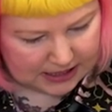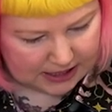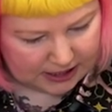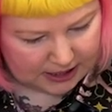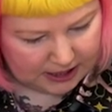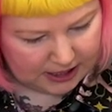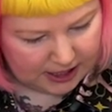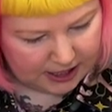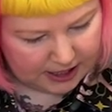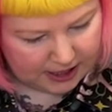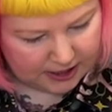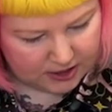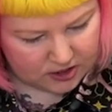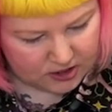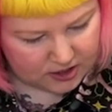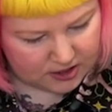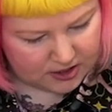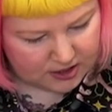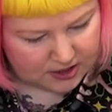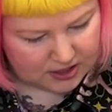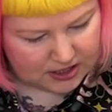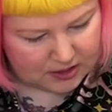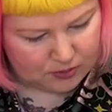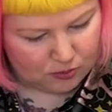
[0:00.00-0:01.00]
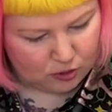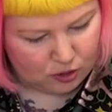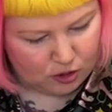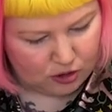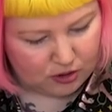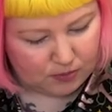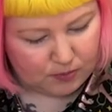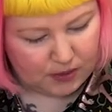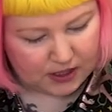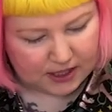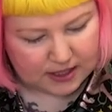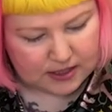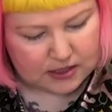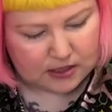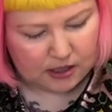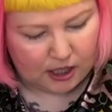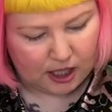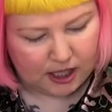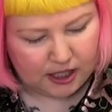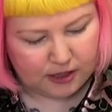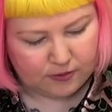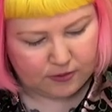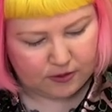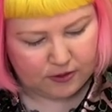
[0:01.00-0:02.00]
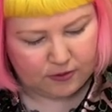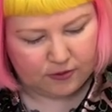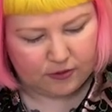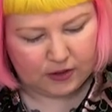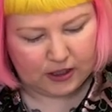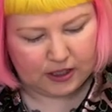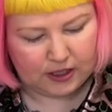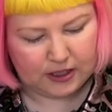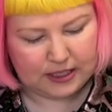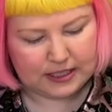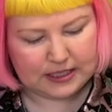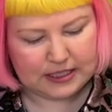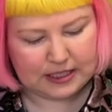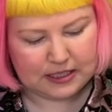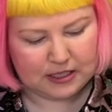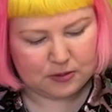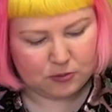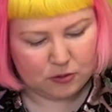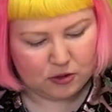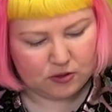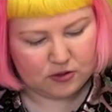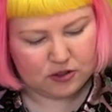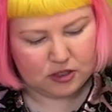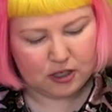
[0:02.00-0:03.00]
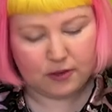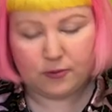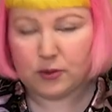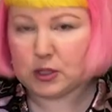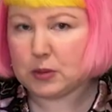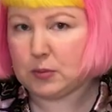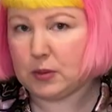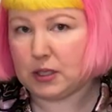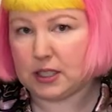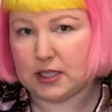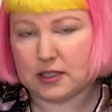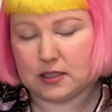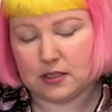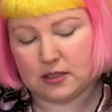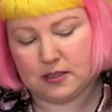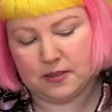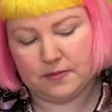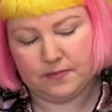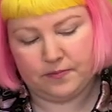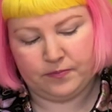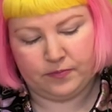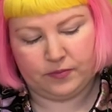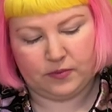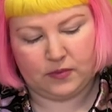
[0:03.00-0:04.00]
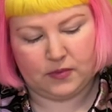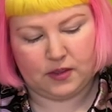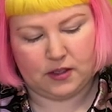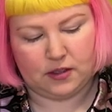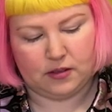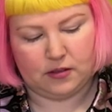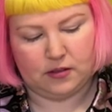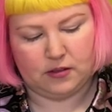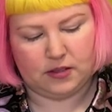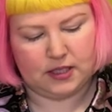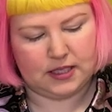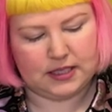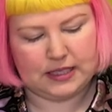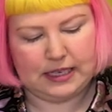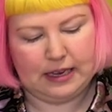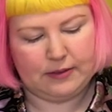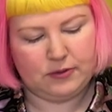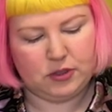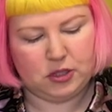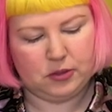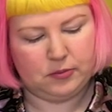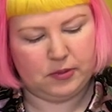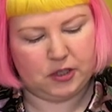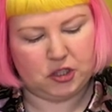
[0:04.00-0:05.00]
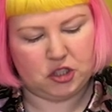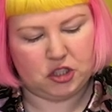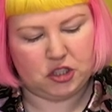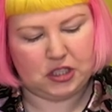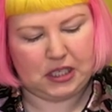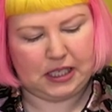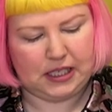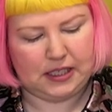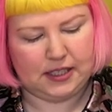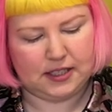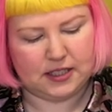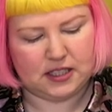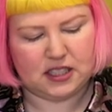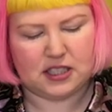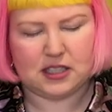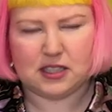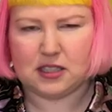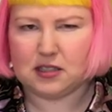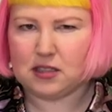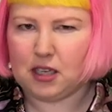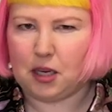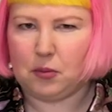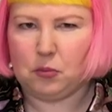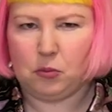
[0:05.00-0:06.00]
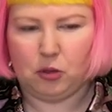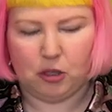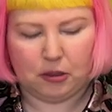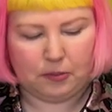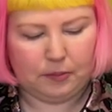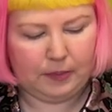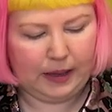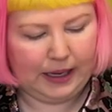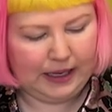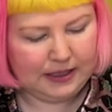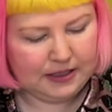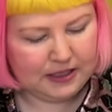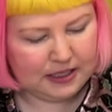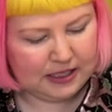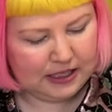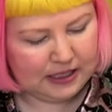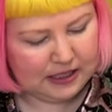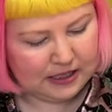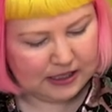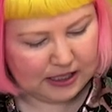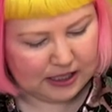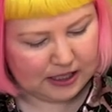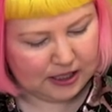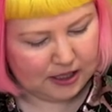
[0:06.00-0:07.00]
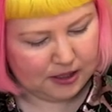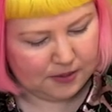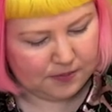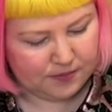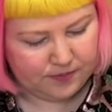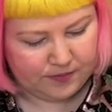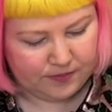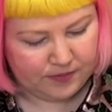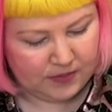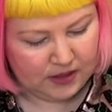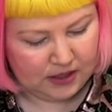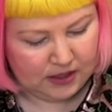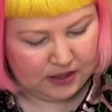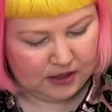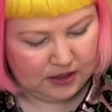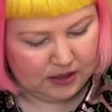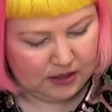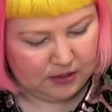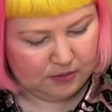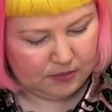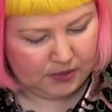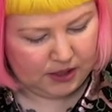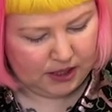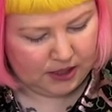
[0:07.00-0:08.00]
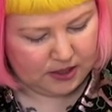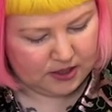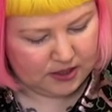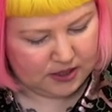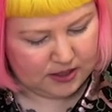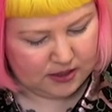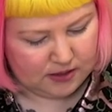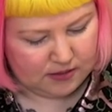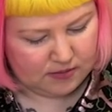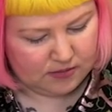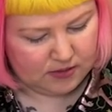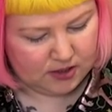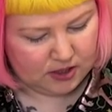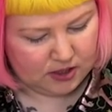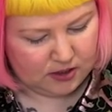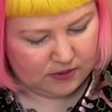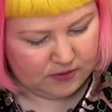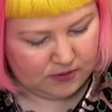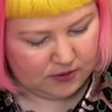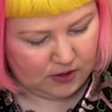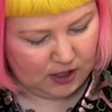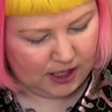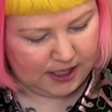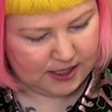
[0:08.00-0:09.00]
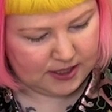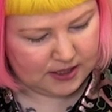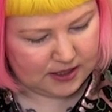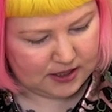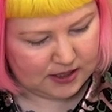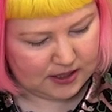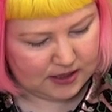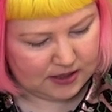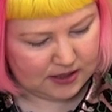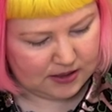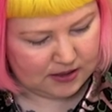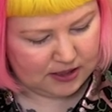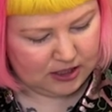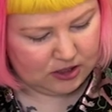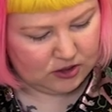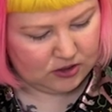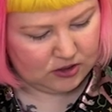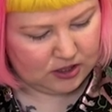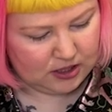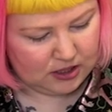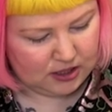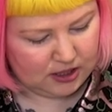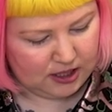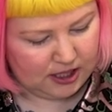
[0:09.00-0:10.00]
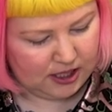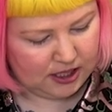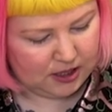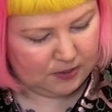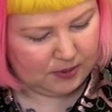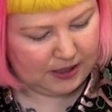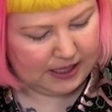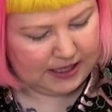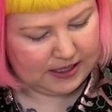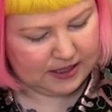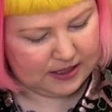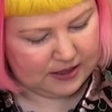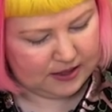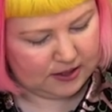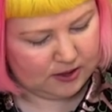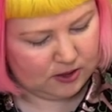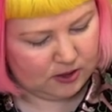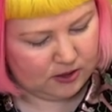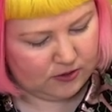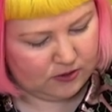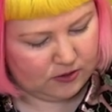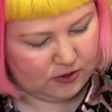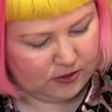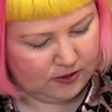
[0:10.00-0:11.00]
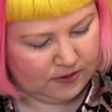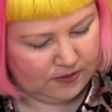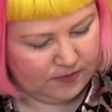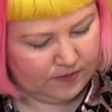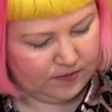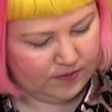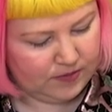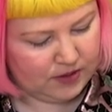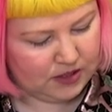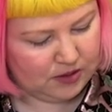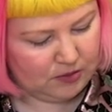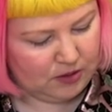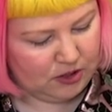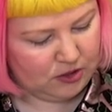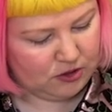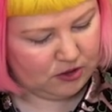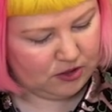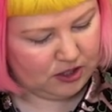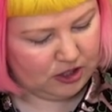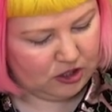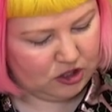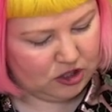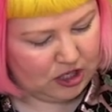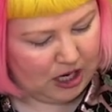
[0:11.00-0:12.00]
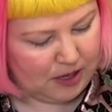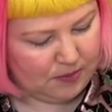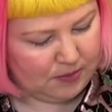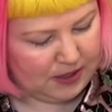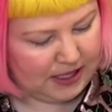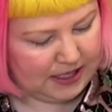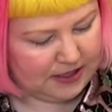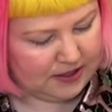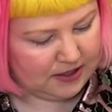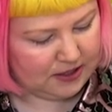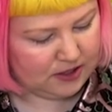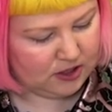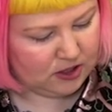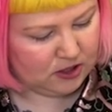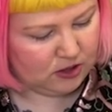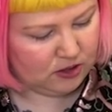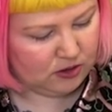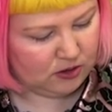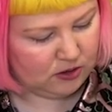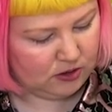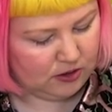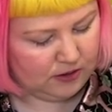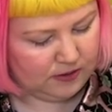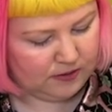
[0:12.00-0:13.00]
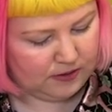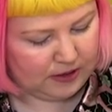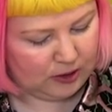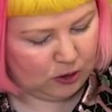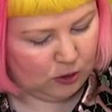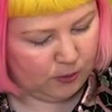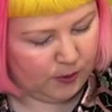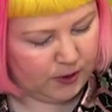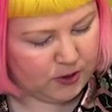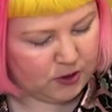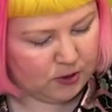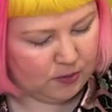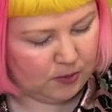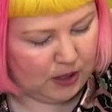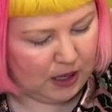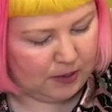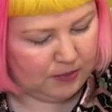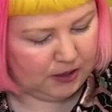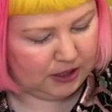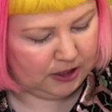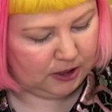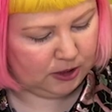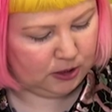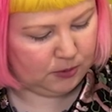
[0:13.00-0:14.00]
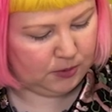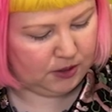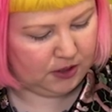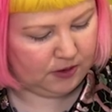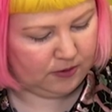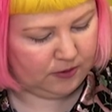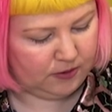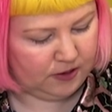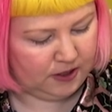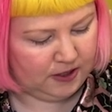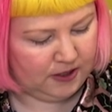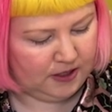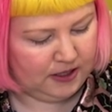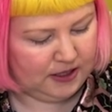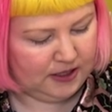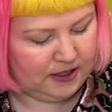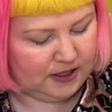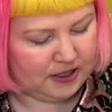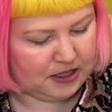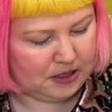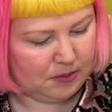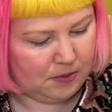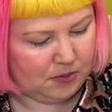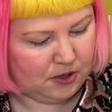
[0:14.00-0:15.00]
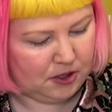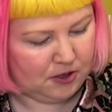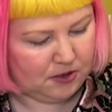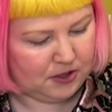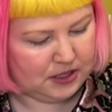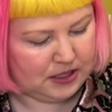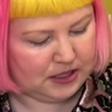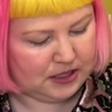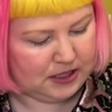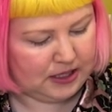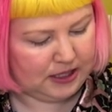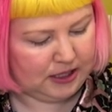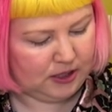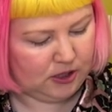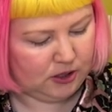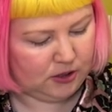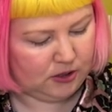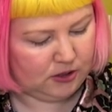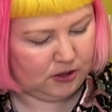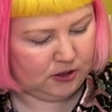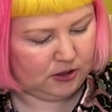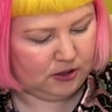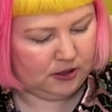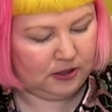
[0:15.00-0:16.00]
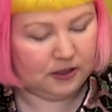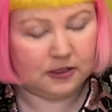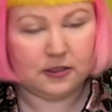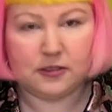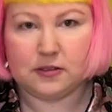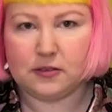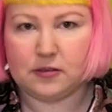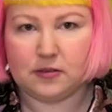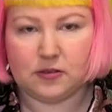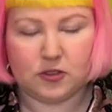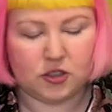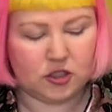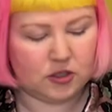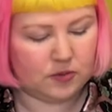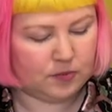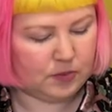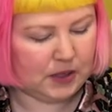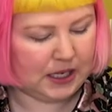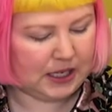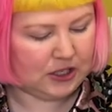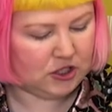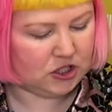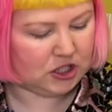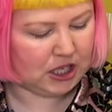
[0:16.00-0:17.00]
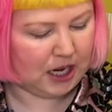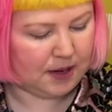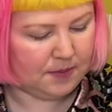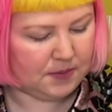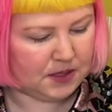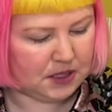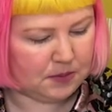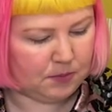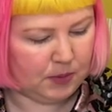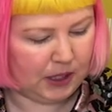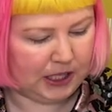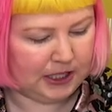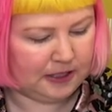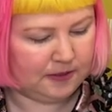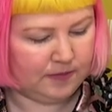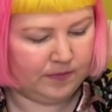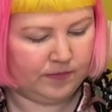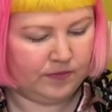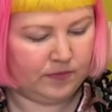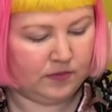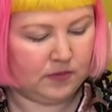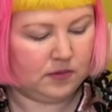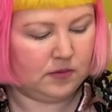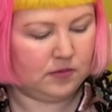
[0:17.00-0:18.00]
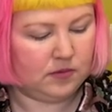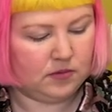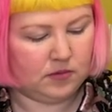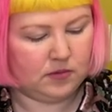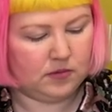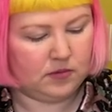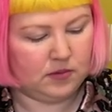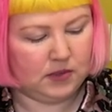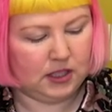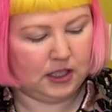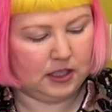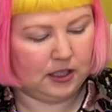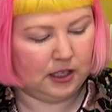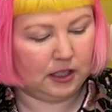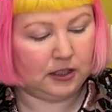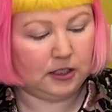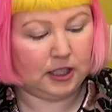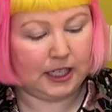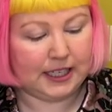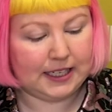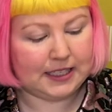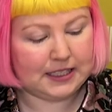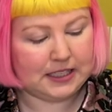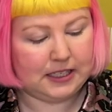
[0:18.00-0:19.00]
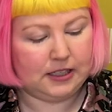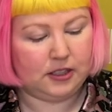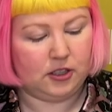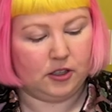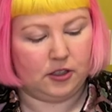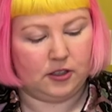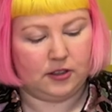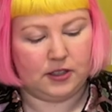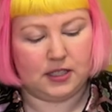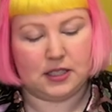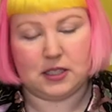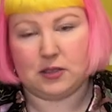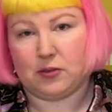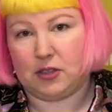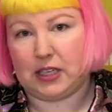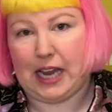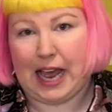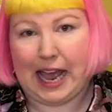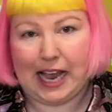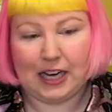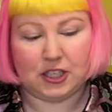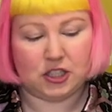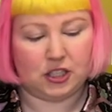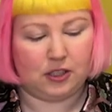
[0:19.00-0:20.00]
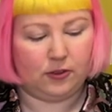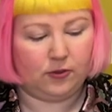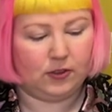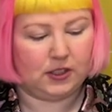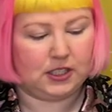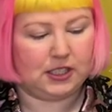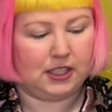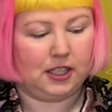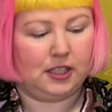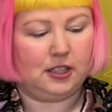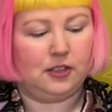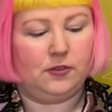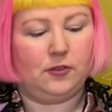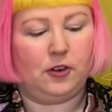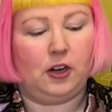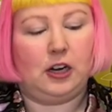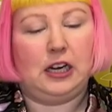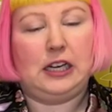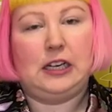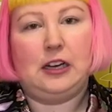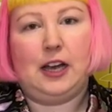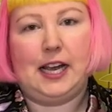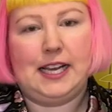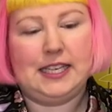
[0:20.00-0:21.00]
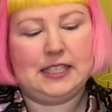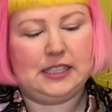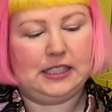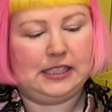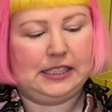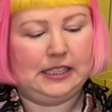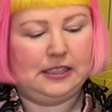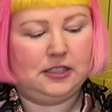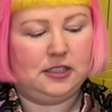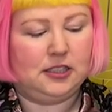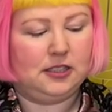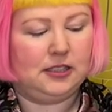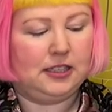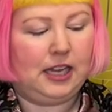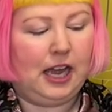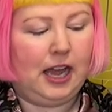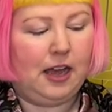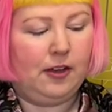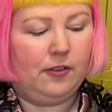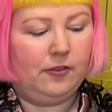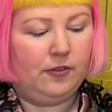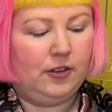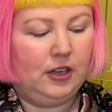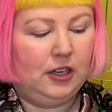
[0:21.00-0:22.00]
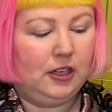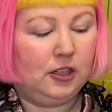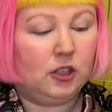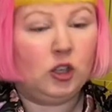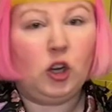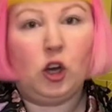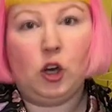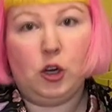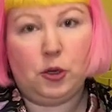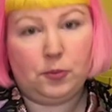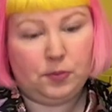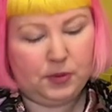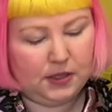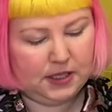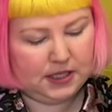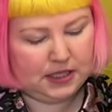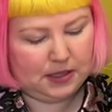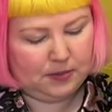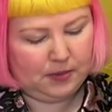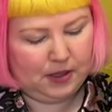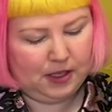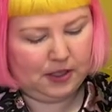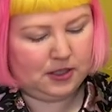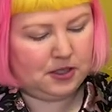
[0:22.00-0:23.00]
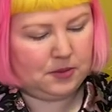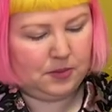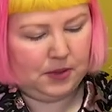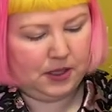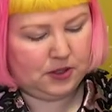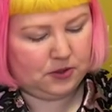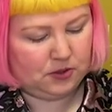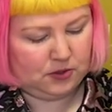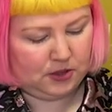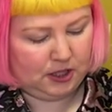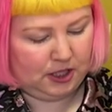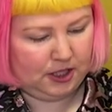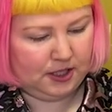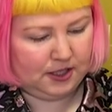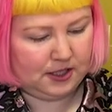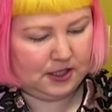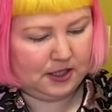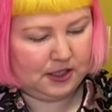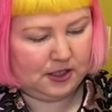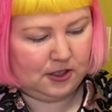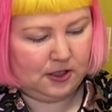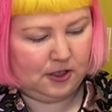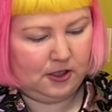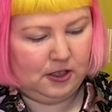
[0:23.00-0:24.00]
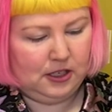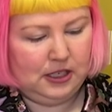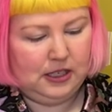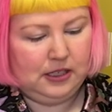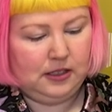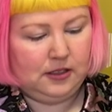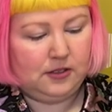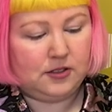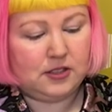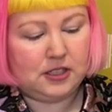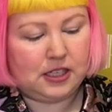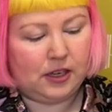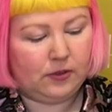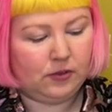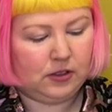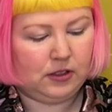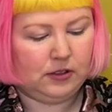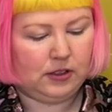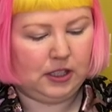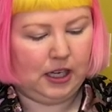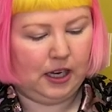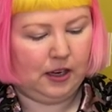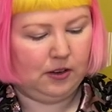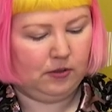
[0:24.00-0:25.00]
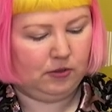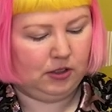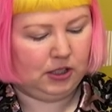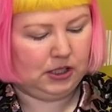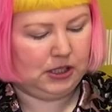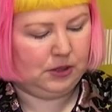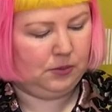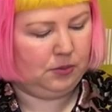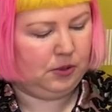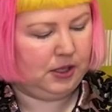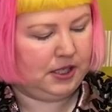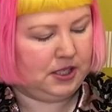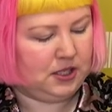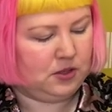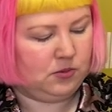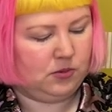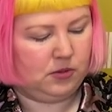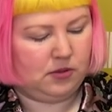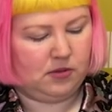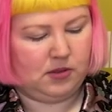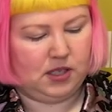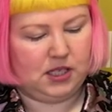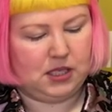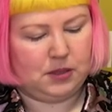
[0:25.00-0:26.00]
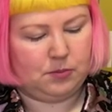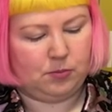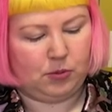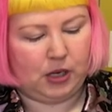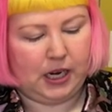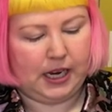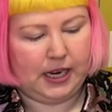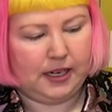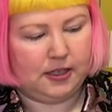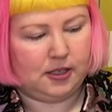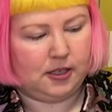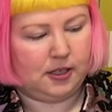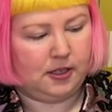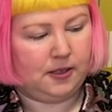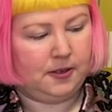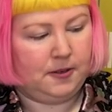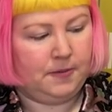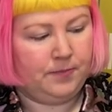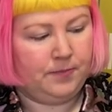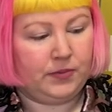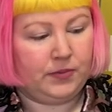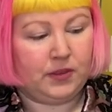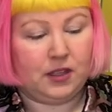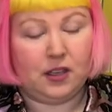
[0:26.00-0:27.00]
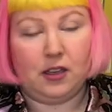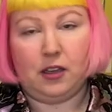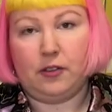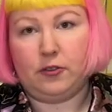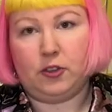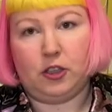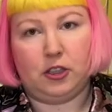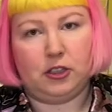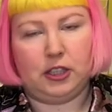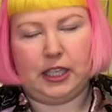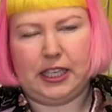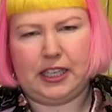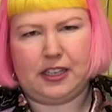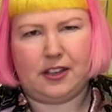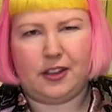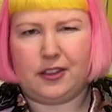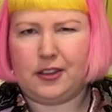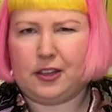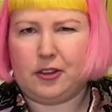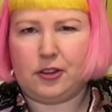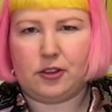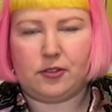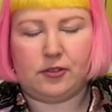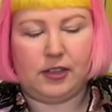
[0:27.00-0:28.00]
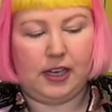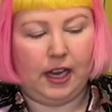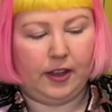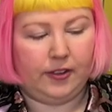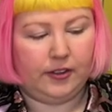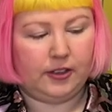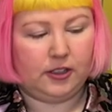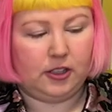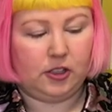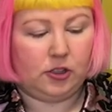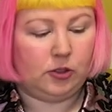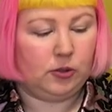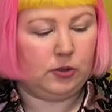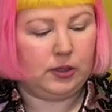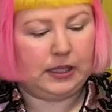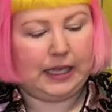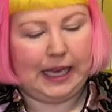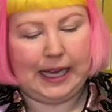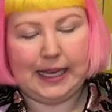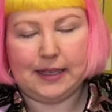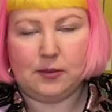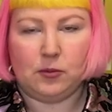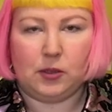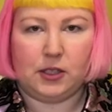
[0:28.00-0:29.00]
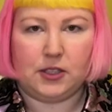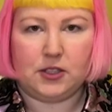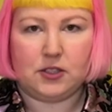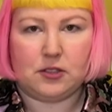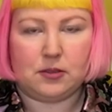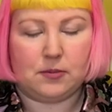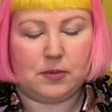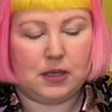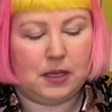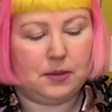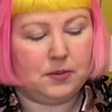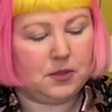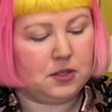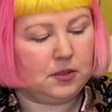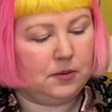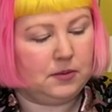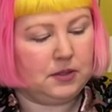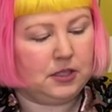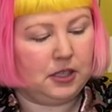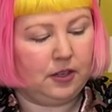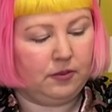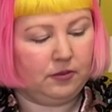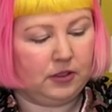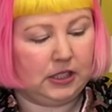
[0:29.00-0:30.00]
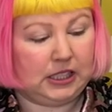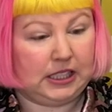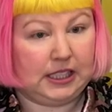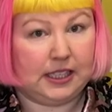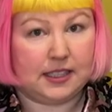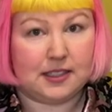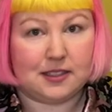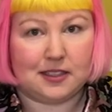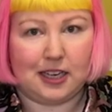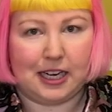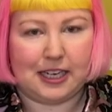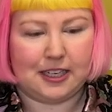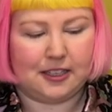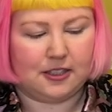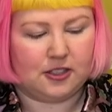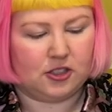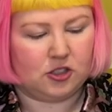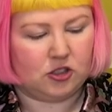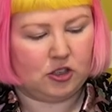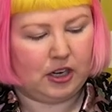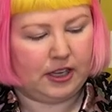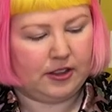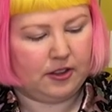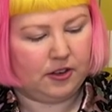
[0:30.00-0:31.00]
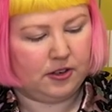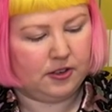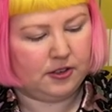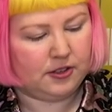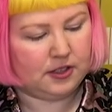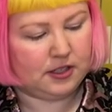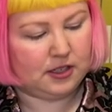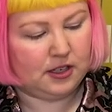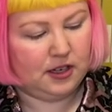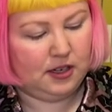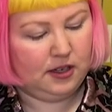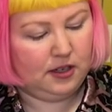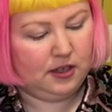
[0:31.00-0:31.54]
Yeah, it's just a smooth, but it's kind of a fair, it's a smooth surface, but it's it doesn't have too much sheen. It's somewhat matte. Um, but yeah, just sort of nice, interesting. Yeah, the pieces are sort of some interesting shape pieces too. They almost remind me a little bit of some of those Seiko piece shapes, but unlike Seiko, this one actually fit together very nicely and didn't have copious amounts of puzzle dust. So it's definitely, yeah, really impressed with this brand. And I've got like, I think three other cute cat ones from them. So I'm definitely excited to try those.